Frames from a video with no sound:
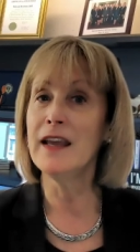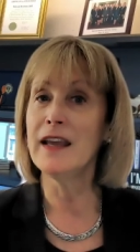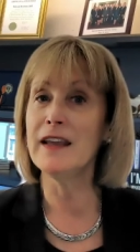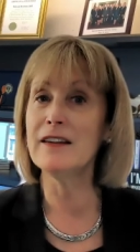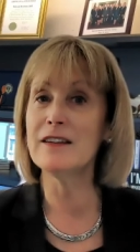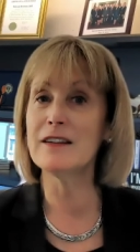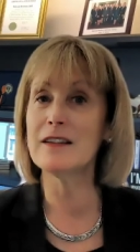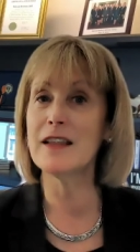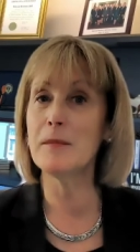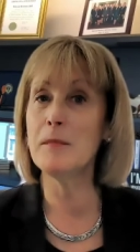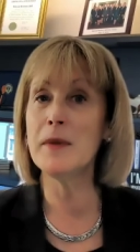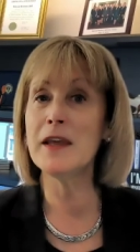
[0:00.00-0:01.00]
is the
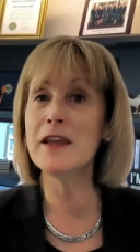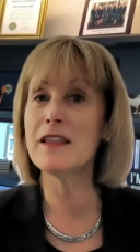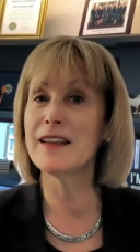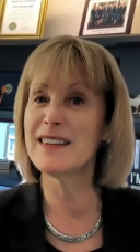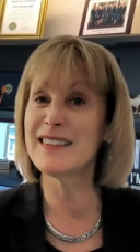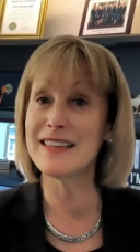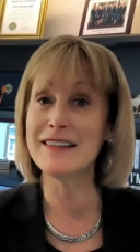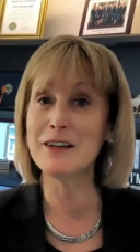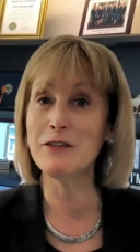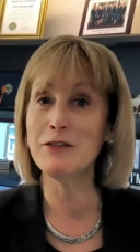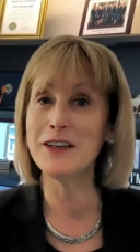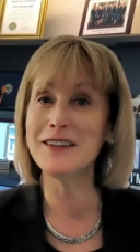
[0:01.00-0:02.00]
myth
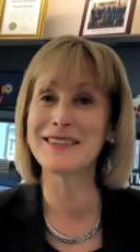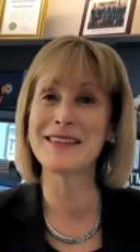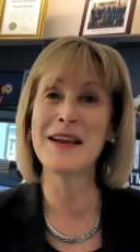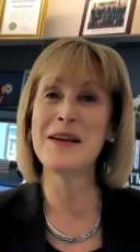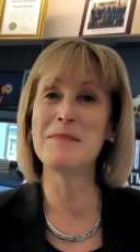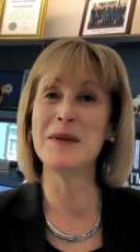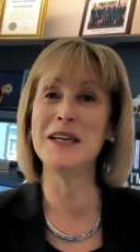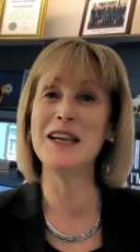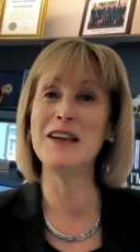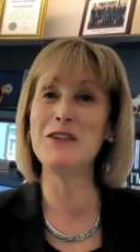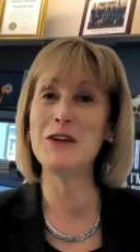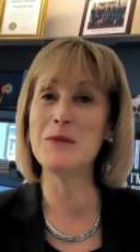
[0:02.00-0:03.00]
Sisyphus. Many
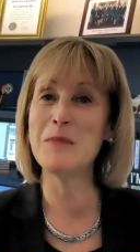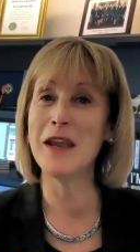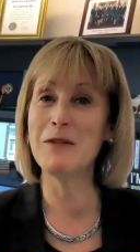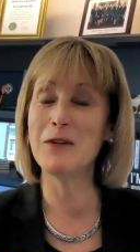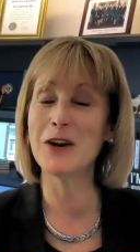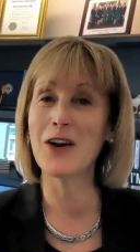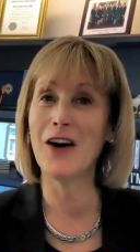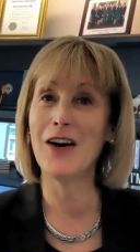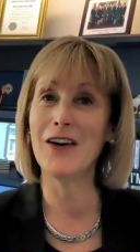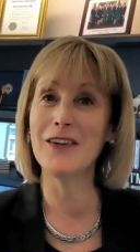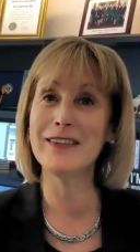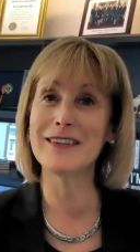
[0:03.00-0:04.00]
of you may
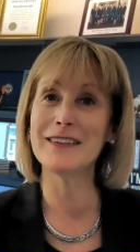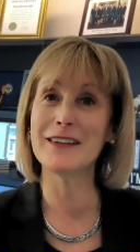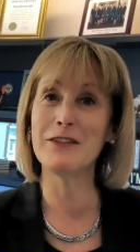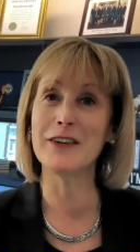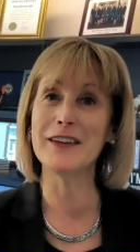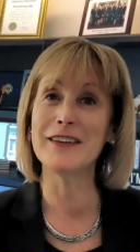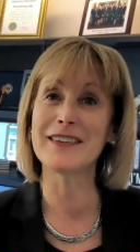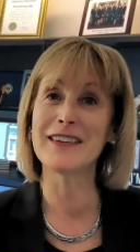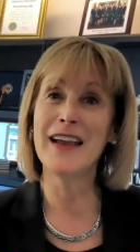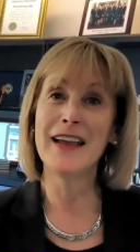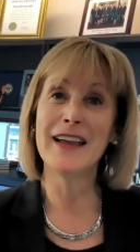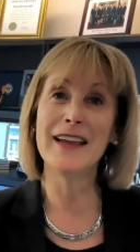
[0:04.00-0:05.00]
recall Sisyphus
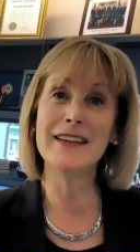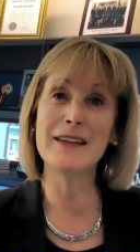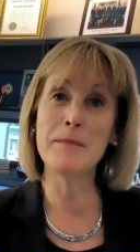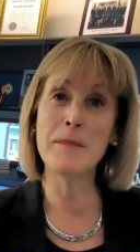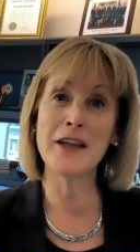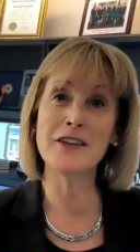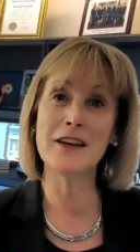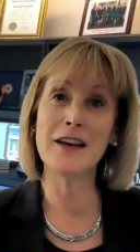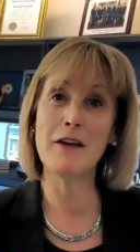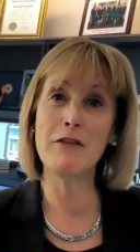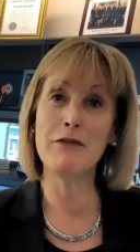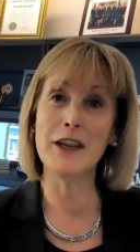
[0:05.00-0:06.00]
is, imagine
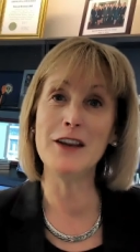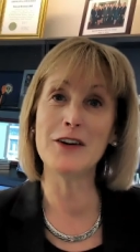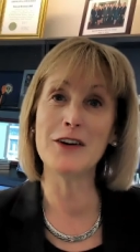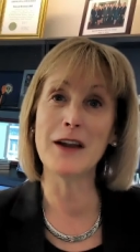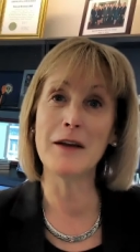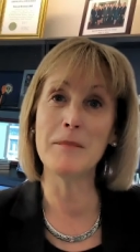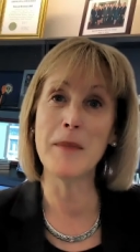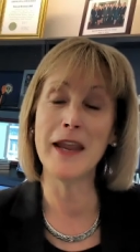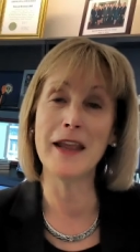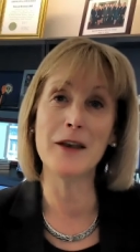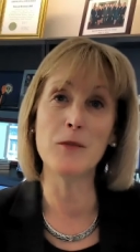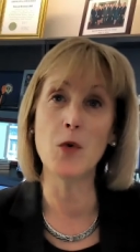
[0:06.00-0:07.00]
a figure, a
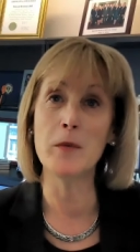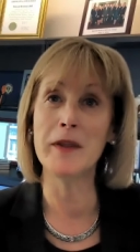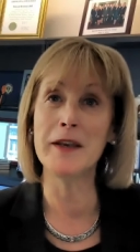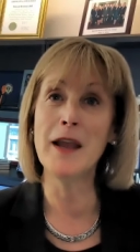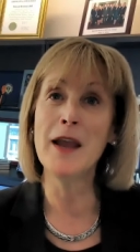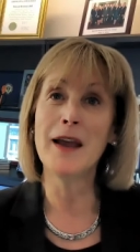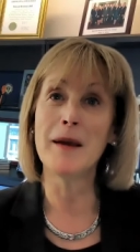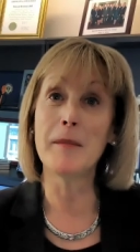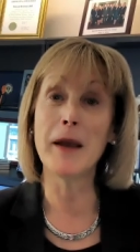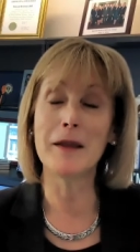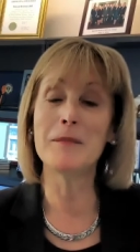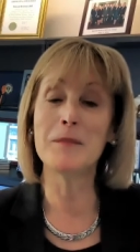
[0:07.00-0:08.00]
man, woman.
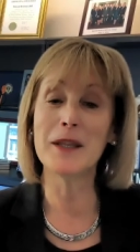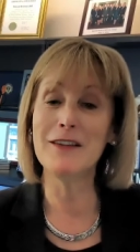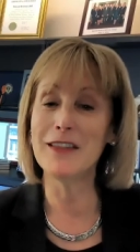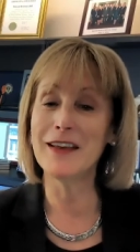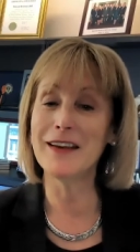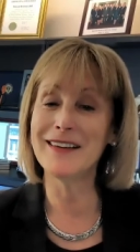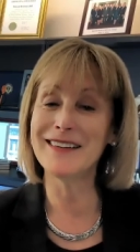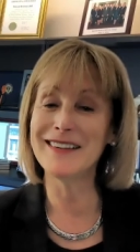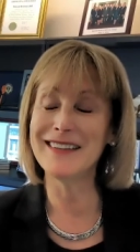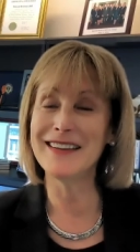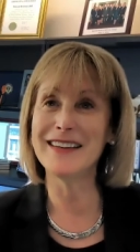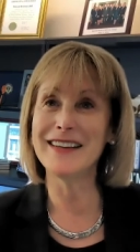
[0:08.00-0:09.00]
I believe
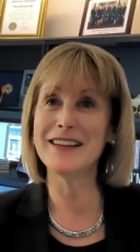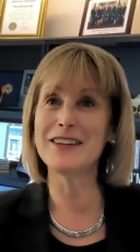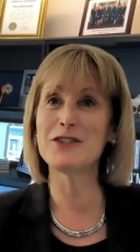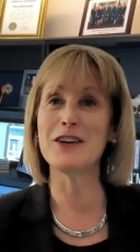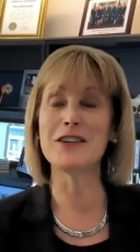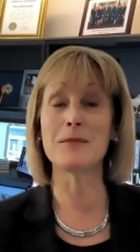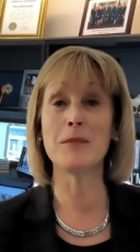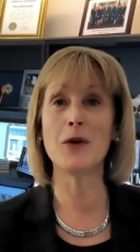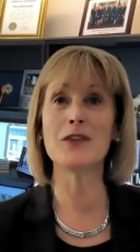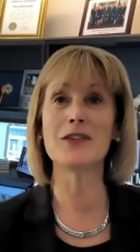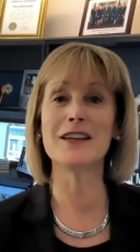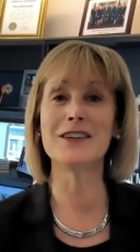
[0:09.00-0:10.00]
the illustration
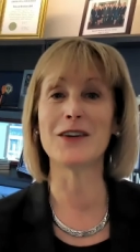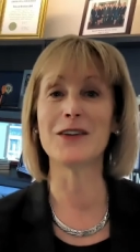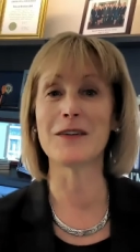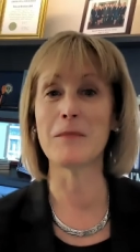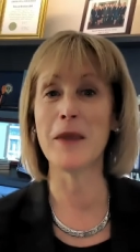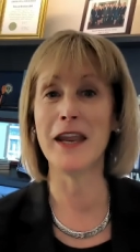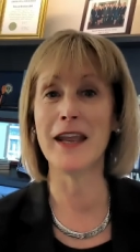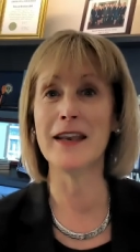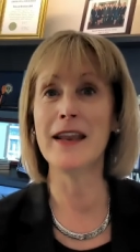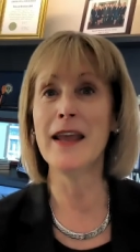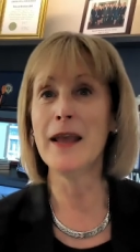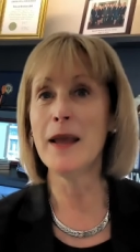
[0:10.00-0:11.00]
mostly shows a
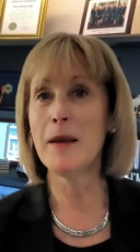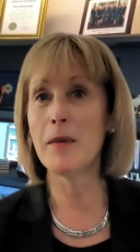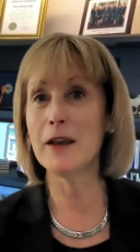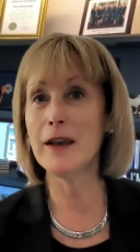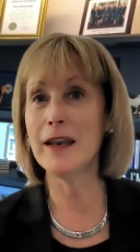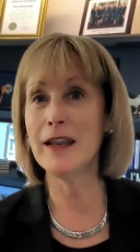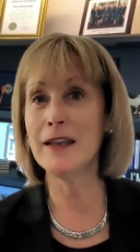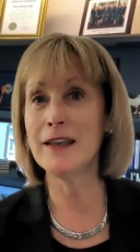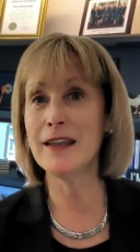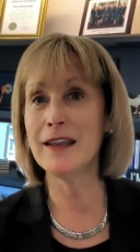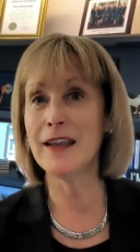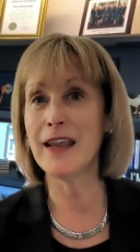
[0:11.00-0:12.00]
man, but in
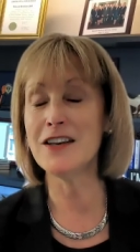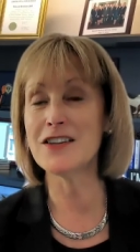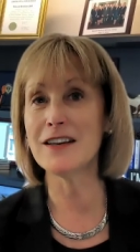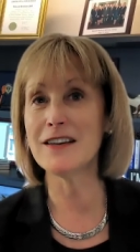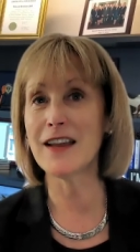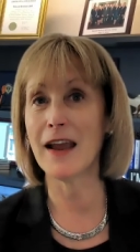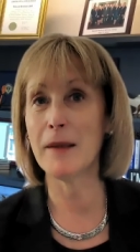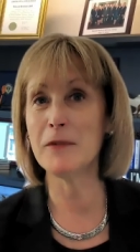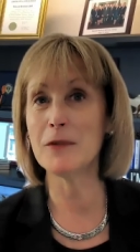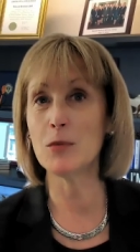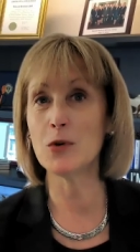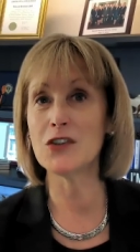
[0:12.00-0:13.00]
the ancient
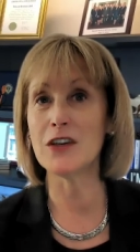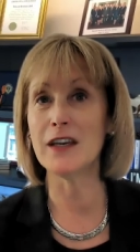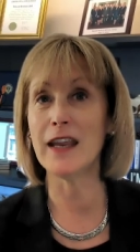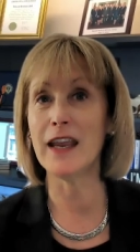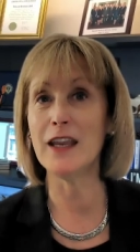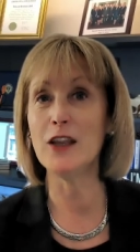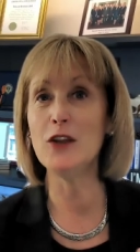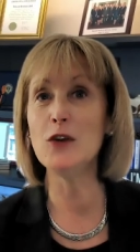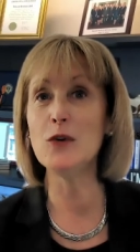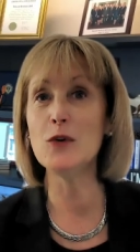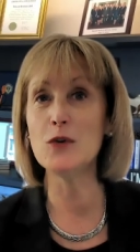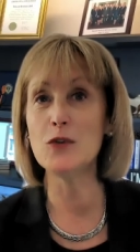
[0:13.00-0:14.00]
times pushing a
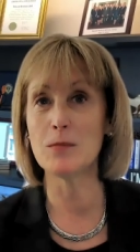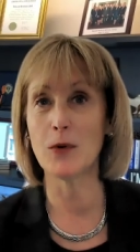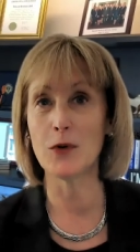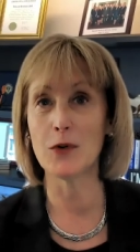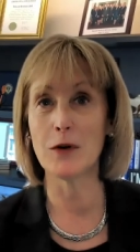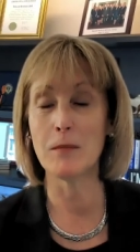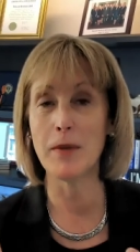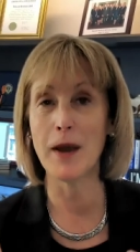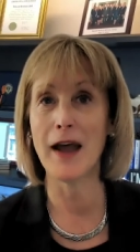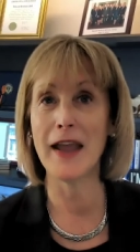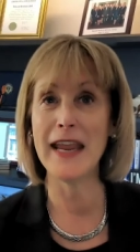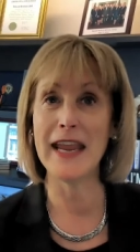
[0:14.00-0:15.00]
huge boulder
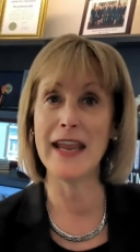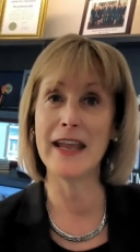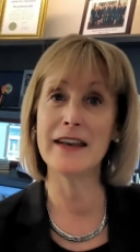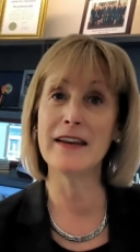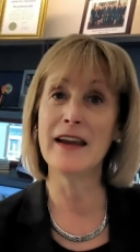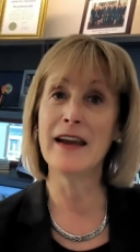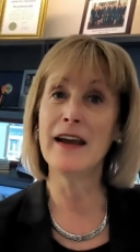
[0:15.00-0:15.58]
by hand